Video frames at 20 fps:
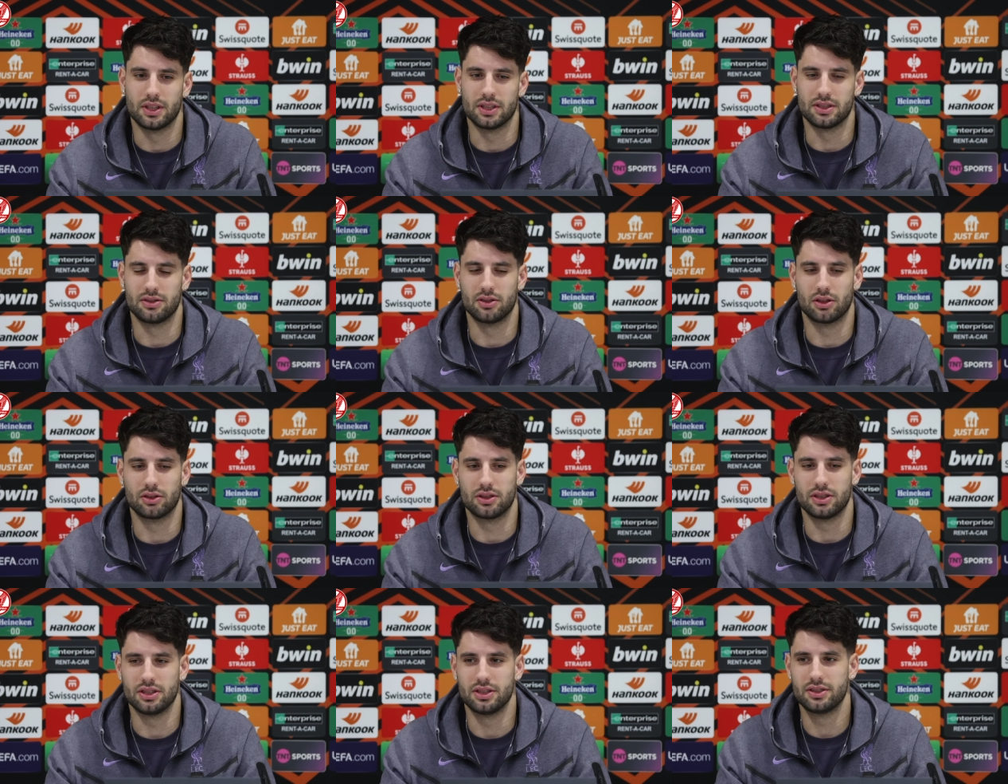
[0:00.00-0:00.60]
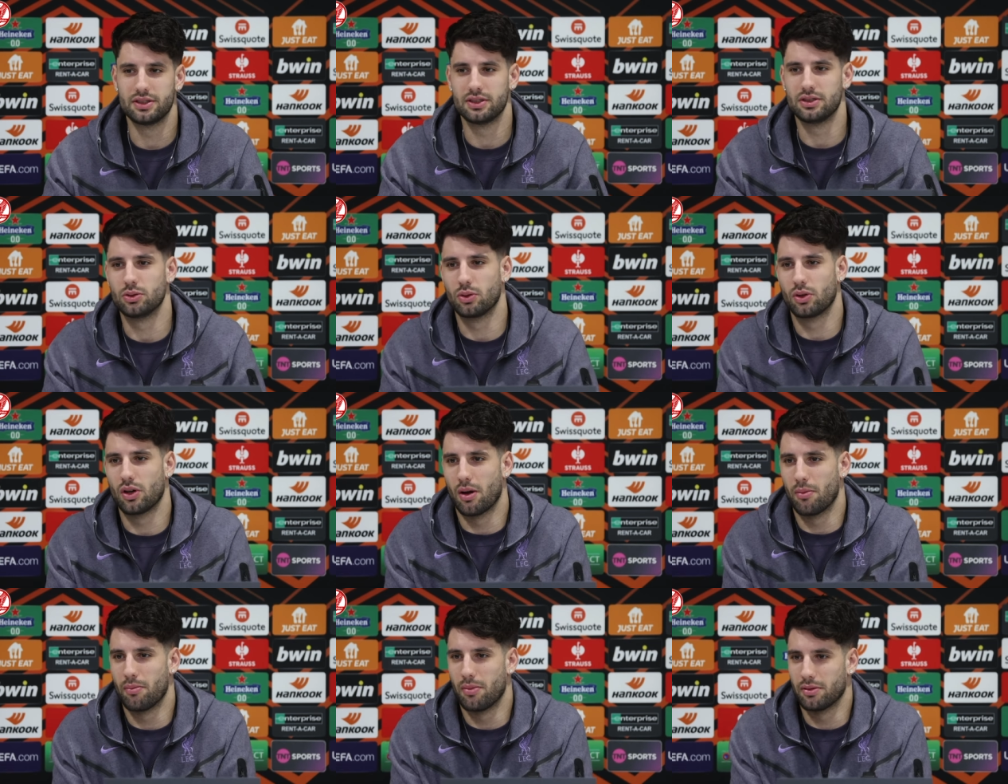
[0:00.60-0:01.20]
It's not easy to
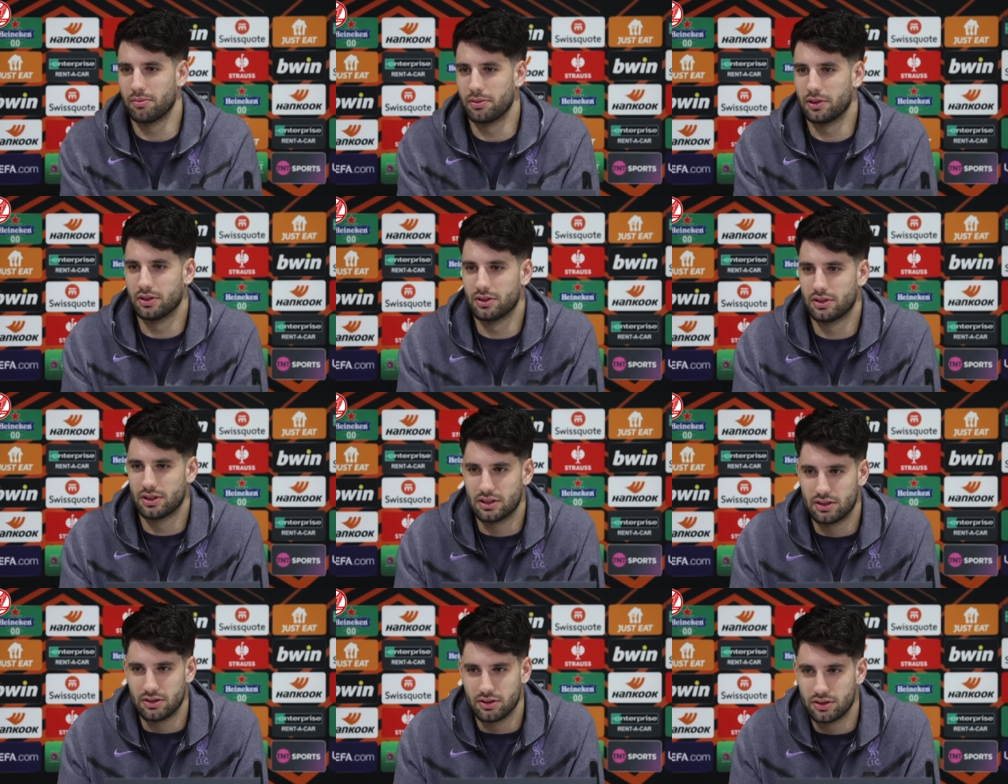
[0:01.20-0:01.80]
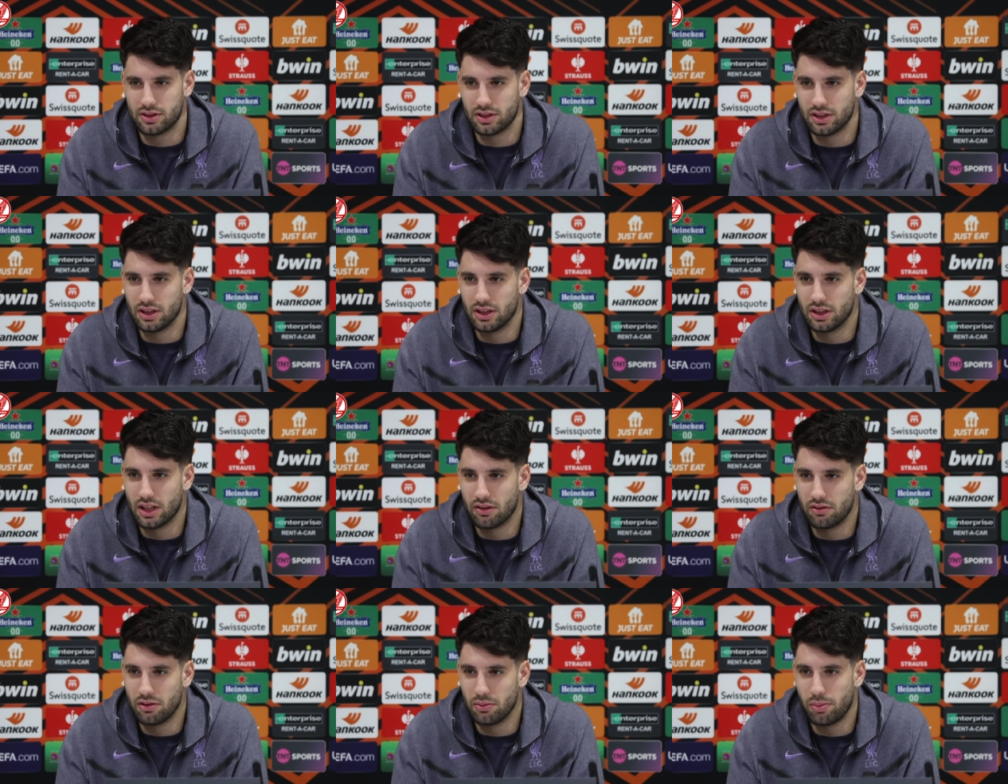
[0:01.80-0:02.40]
come back because, as you
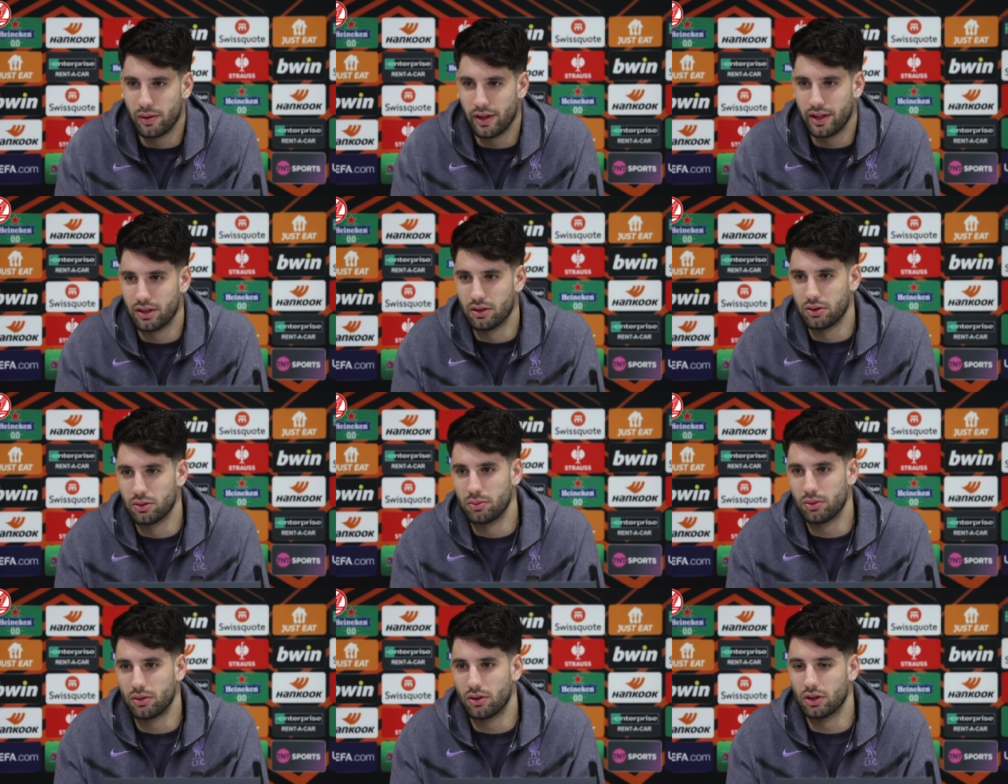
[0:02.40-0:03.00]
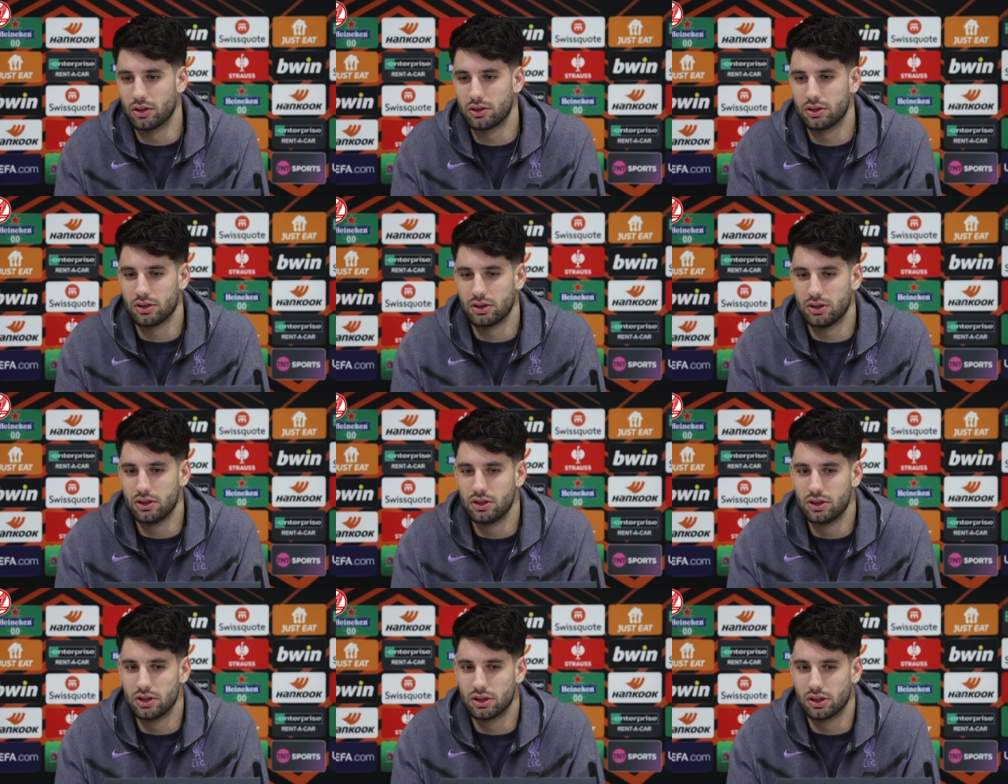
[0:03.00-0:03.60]
see, every player who got
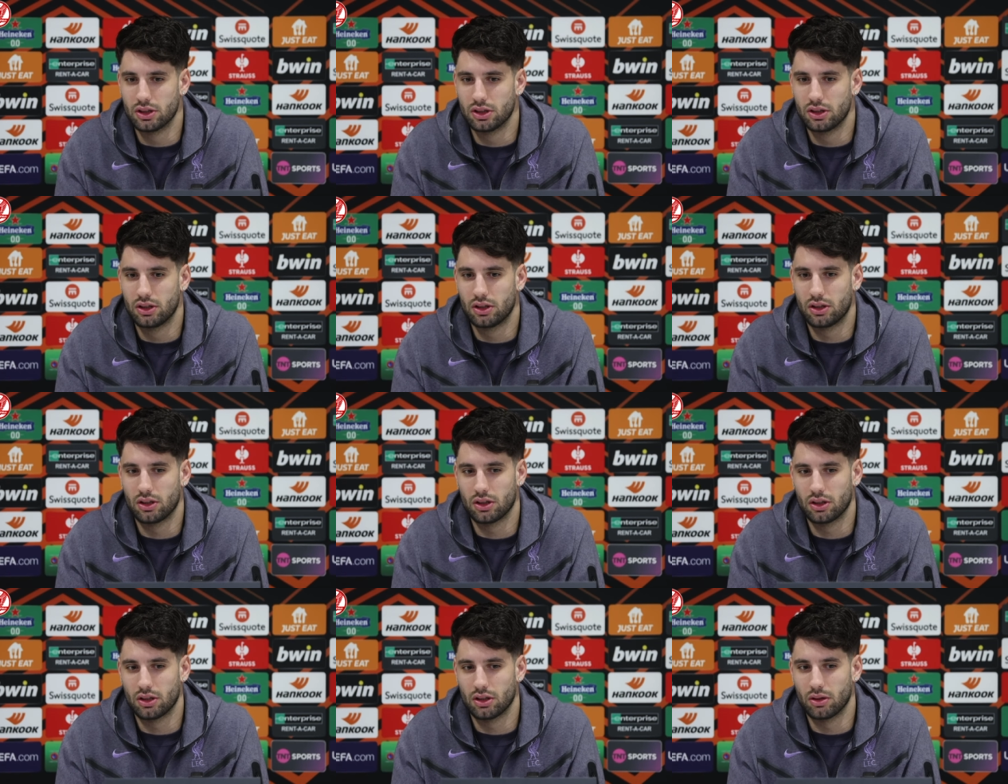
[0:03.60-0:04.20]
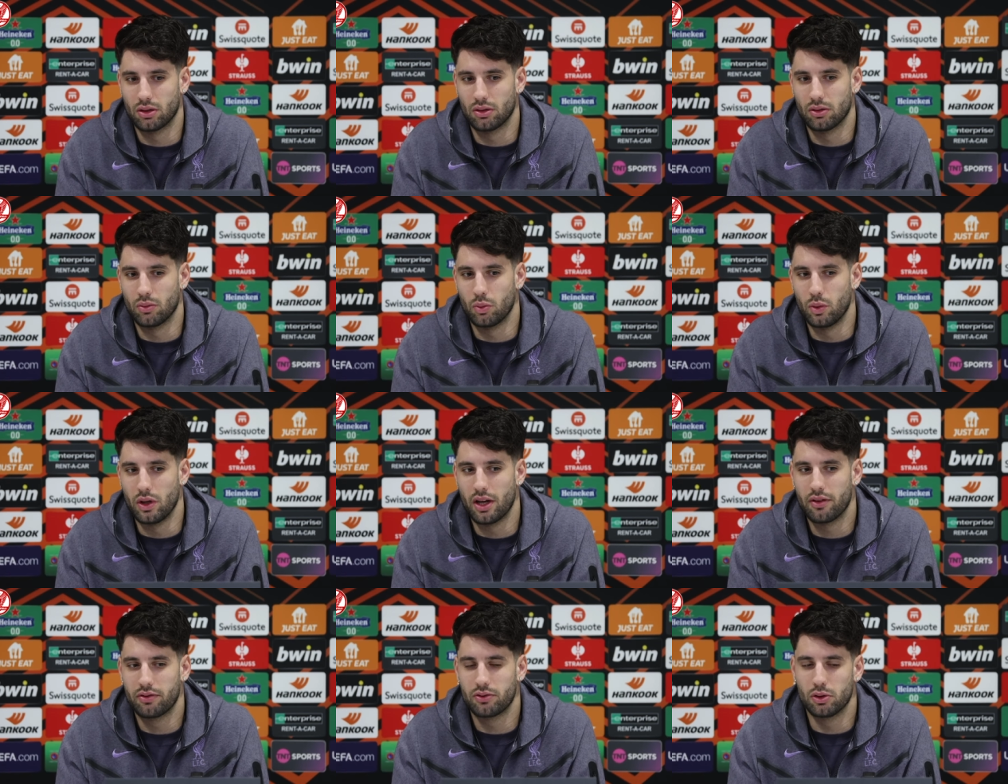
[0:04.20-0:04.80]
injured
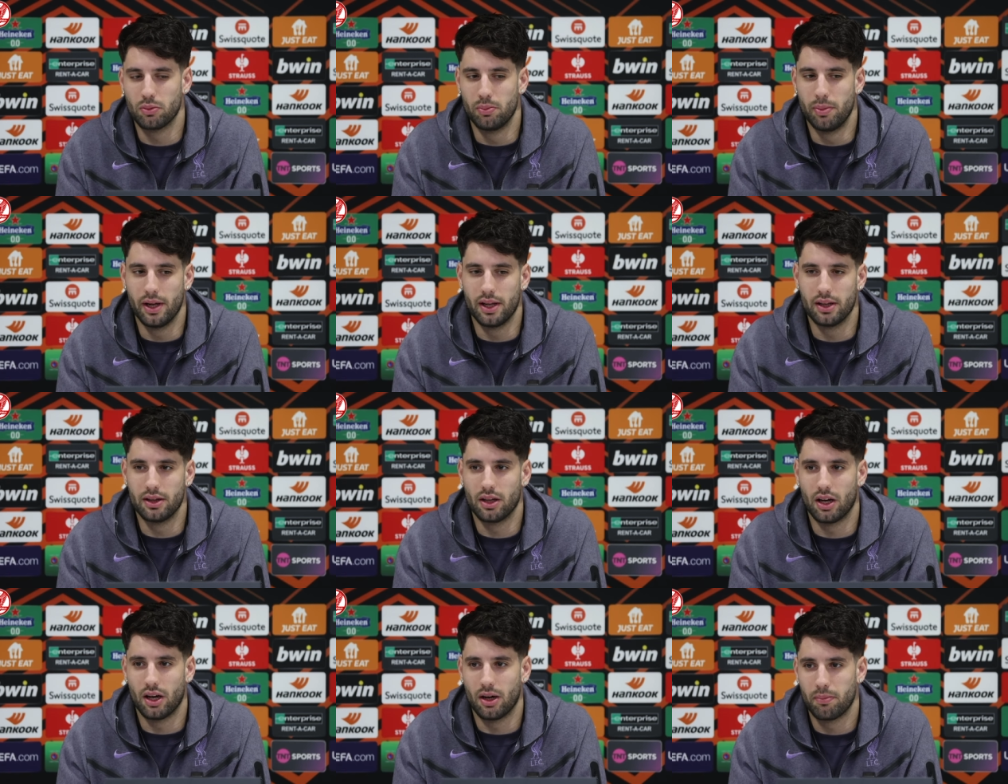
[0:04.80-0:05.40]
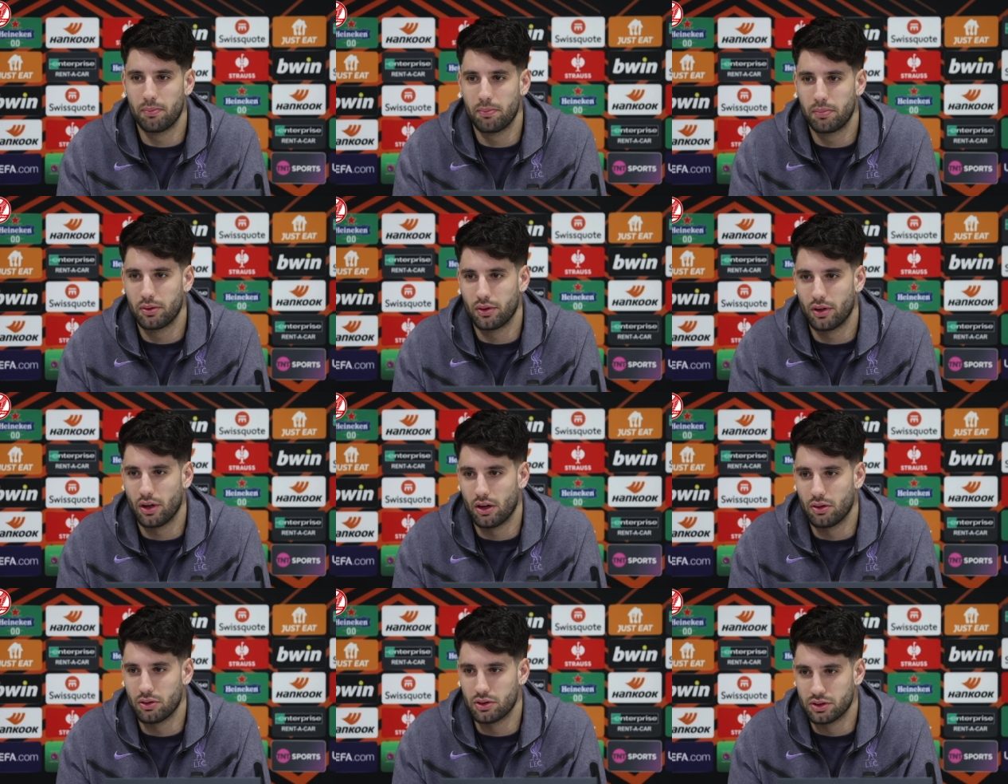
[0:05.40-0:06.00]
we have to build up
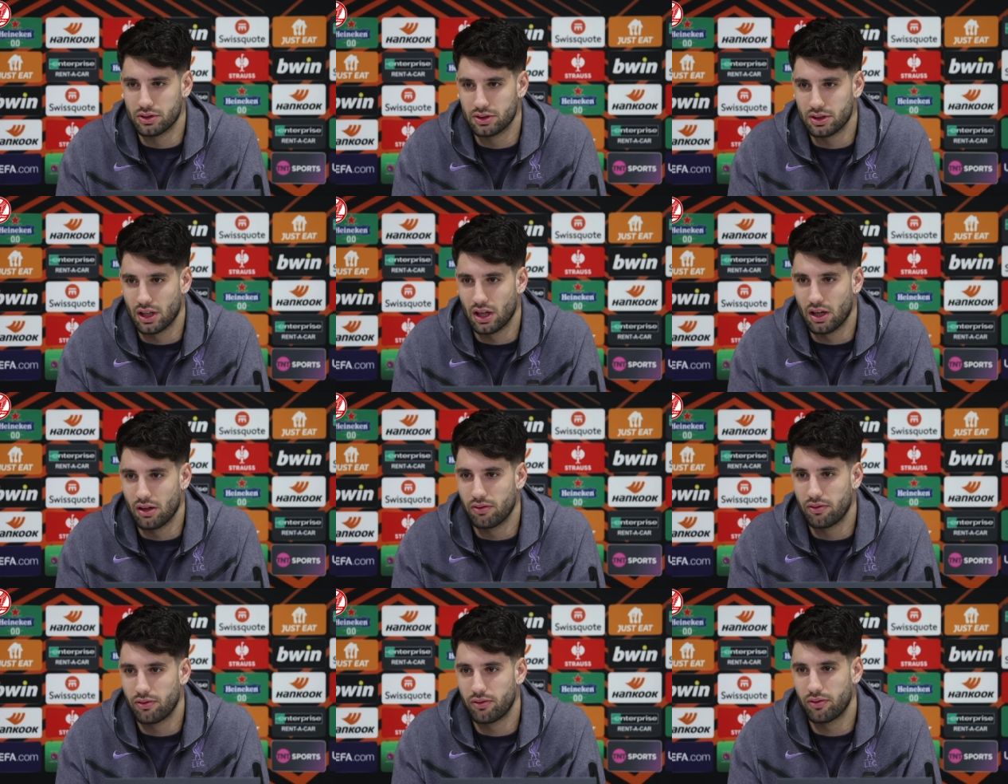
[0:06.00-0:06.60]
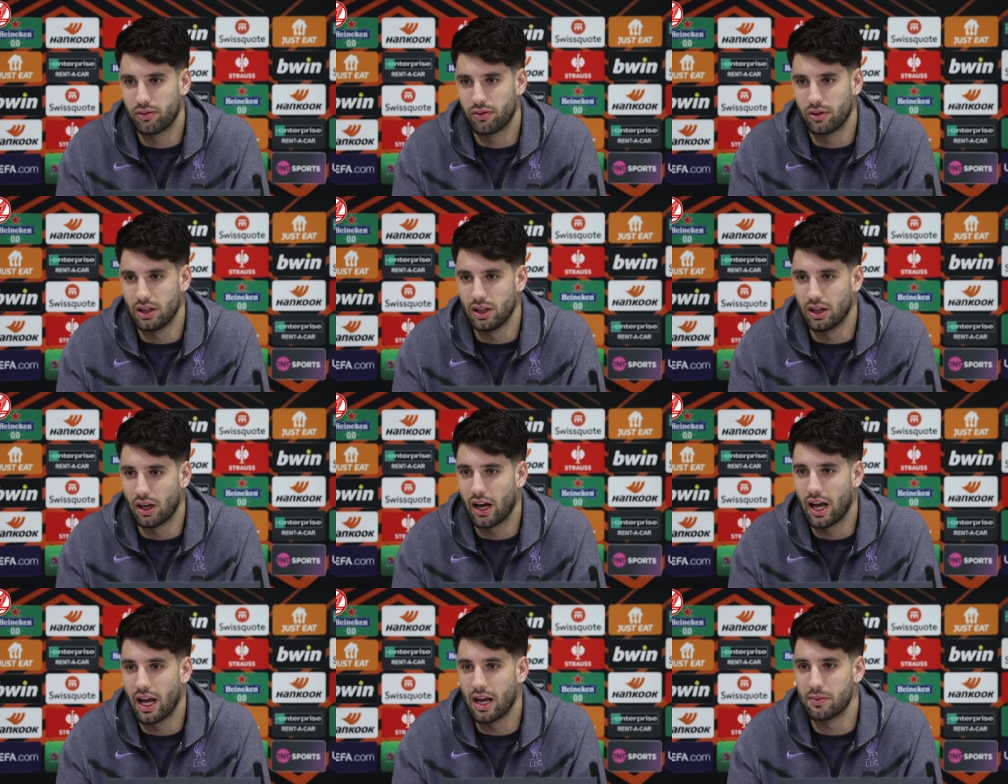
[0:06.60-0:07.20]
ourselves
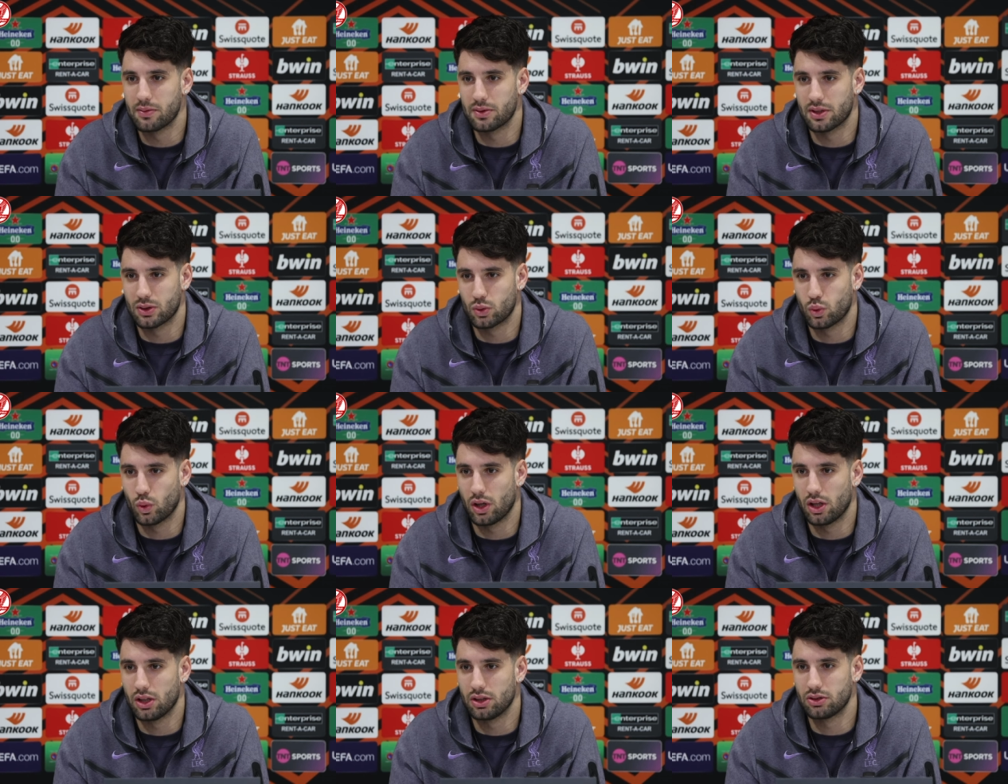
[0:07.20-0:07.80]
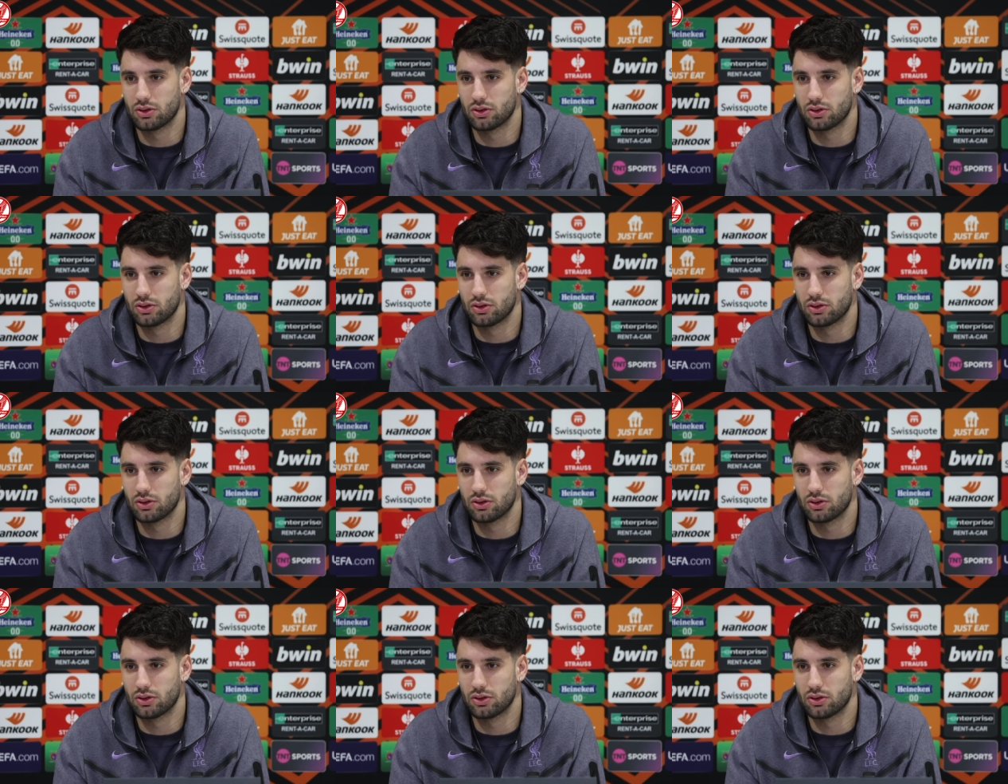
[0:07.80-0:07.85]
in our games as well.